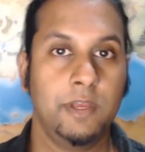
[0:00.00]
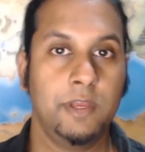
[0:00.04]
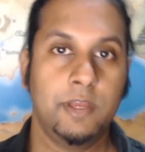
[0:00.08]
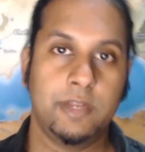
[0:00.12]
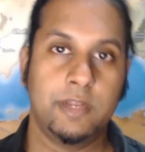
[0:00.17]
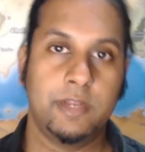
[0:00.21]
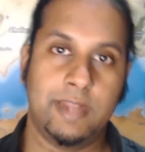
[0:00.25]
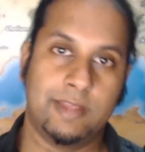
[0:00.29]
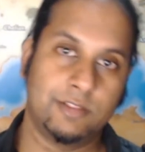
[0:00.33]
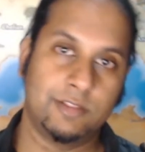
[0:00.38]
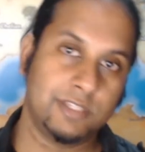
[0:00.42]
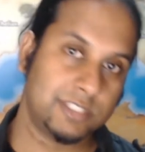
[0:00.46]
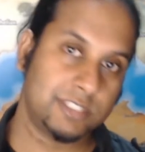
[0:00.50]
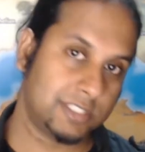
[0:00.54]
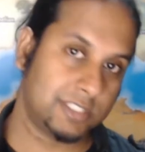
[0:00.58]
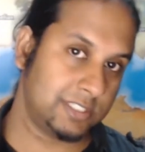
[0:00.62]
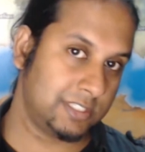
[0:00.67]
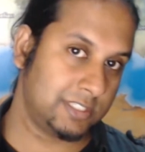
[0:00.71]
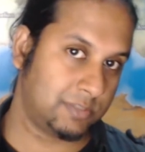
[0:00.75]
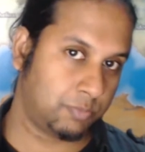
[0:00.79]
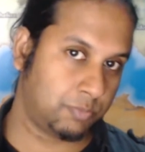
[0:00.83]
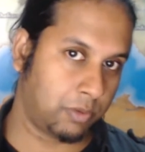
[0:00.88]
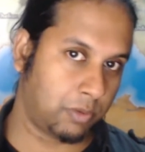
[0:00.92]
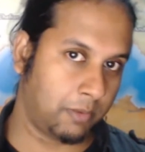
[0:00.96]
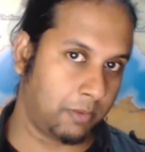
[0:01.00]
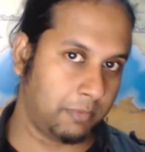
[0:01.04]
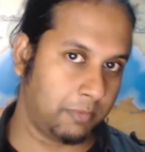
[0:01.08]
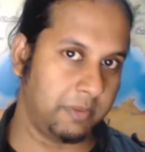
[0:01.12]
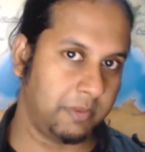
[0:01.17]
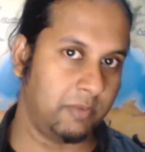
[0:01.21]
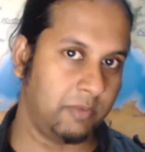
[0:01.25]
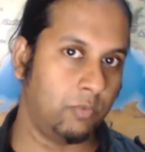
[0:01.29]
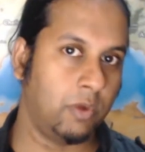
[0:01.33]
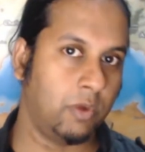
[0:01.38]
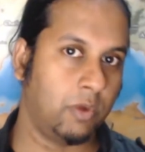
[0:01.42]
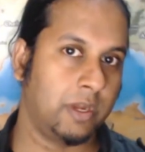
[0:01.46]
Now, this is probably
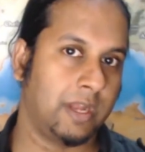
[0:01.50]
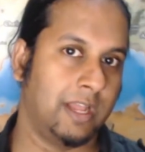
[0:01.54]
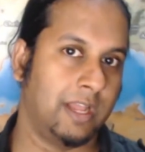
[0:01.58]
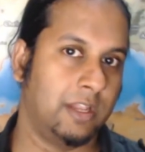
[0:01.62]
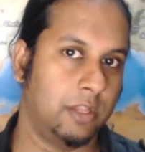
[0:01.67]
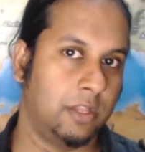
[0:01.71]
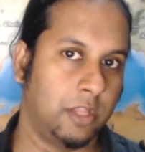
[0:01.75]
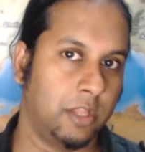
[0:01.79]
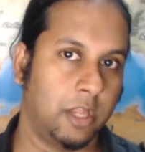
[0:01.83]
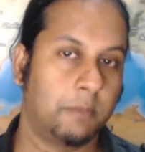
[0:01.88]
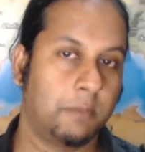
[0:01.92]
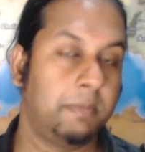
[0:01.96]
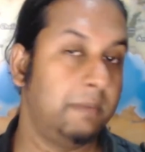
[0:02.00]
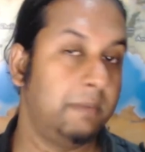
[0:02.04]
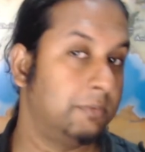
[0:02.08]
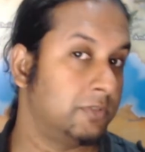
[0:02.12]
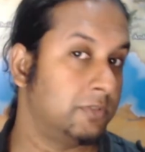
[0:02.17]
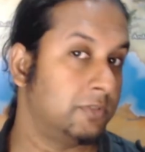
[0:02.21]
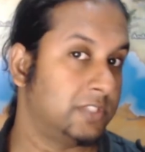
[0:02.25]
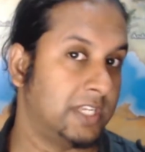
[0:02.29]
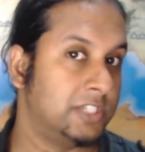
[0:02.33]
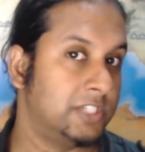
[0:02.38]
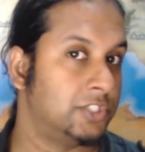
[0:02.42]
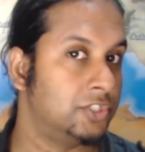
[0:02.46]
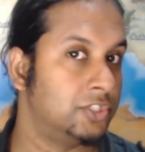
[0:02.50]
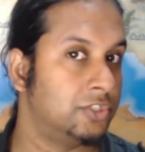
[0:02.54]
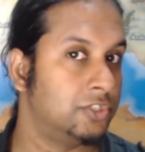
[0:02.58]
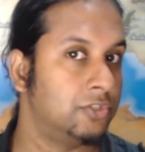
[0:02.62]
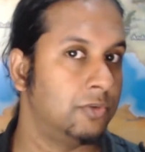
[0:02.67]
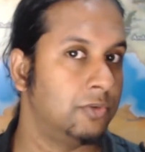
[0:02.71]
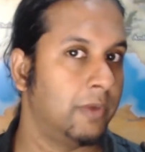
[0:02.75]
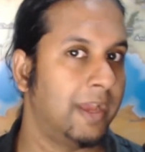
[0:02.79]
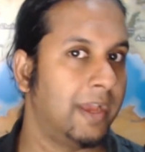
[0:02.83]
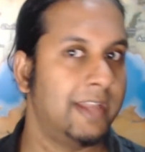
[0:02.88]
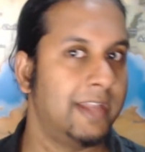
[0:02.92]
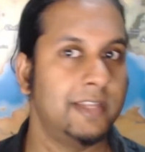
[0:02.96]
what a lot of people tend to
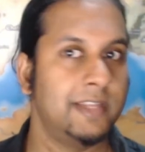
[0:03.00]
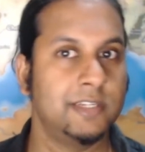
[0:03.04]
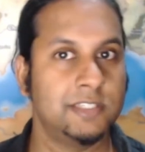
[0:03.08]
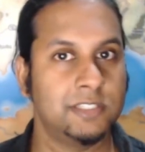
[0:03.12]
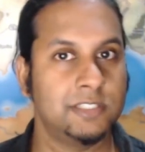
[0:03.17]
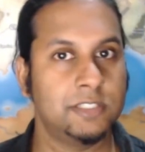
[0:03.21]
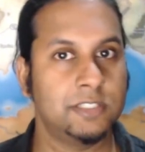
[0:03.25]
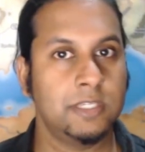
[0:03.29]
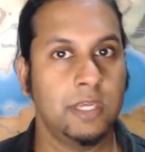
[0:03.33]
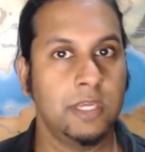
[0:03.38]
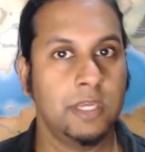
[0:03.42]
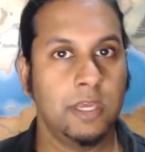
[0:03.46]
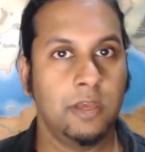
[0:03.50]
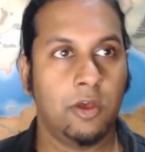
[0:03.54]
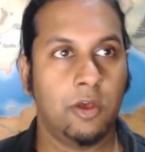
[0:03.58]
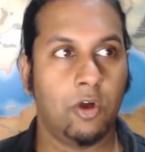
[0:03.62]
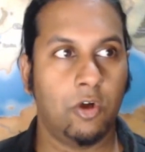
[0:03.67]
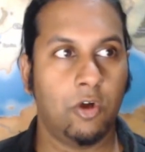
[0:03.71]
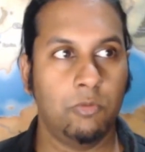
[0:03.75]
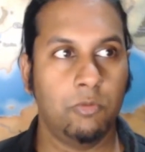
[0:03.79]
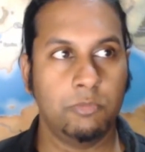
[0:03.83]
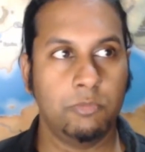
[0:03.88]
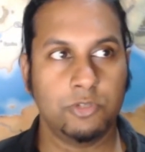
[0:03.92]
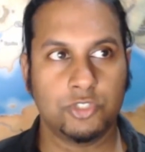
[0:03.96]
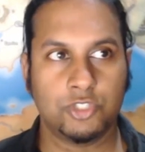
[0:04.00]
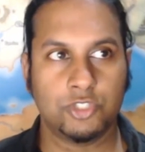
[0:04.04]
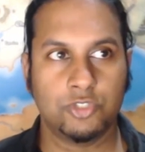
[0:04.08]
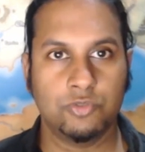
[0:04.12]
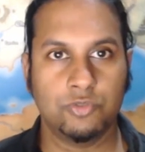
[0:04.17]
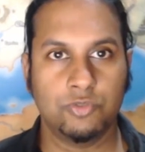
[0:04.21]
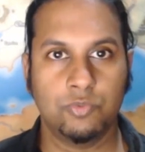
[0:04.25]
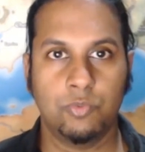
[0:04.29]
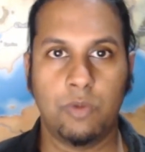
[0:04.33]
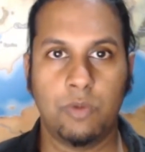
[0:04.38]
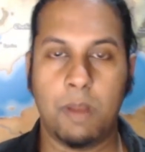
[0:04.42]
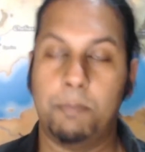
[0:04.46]
do, and it is almost to
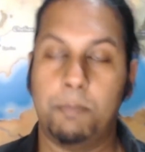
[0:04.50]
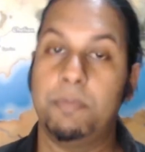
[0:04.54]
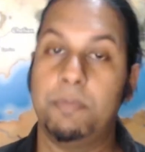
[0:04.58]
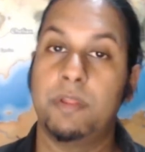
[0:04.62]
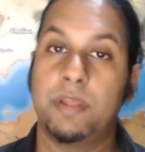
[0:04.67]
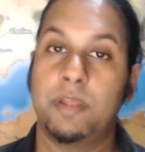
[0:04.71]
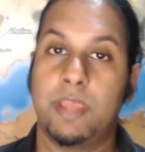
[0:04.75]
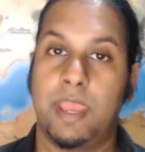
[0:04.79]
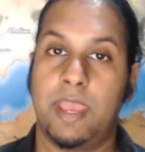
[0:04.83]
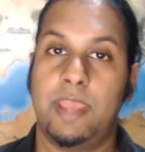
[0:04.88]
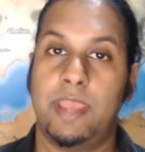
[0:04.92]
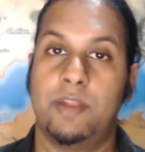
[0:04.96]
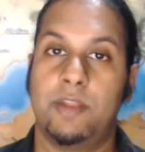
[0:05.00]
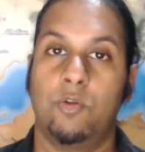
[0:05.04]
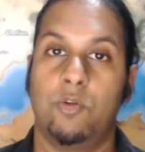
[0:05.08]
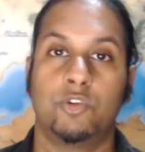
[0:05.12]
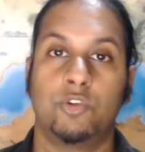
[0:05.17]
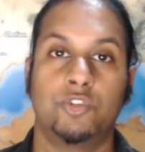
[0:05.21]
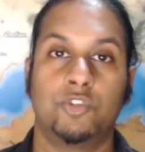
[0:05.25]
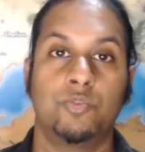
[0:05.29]
replicate or to